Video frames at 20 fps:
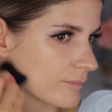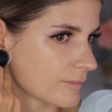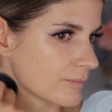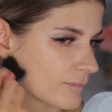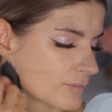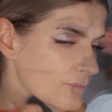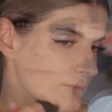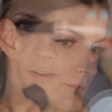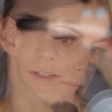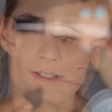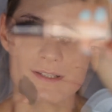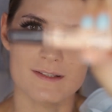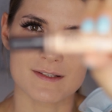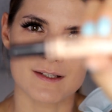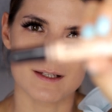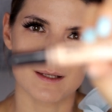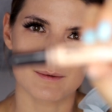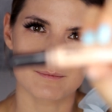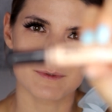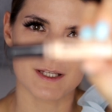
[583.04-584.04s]
Then for
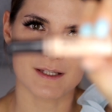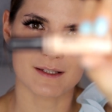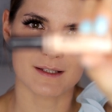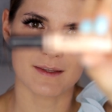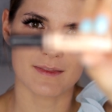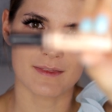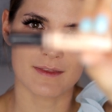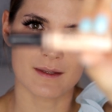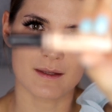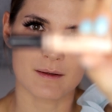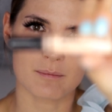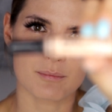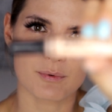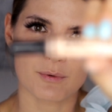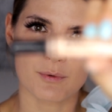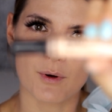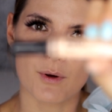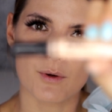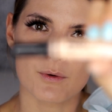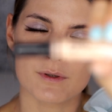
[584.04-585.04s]
concealer, I'm taking the
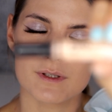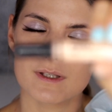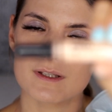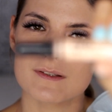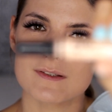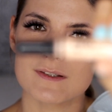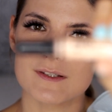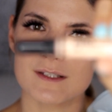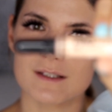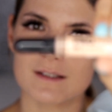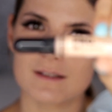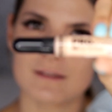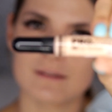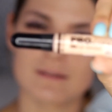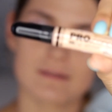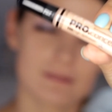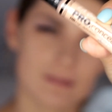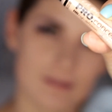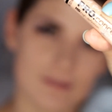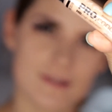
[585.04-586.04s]
Pro
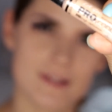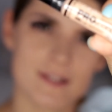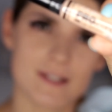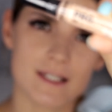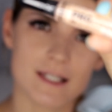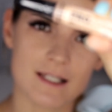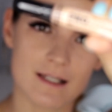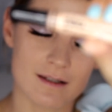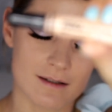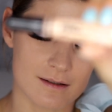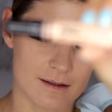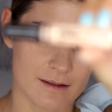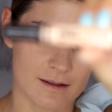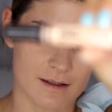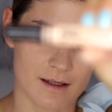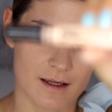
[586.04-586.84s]
Conceal Concealer, I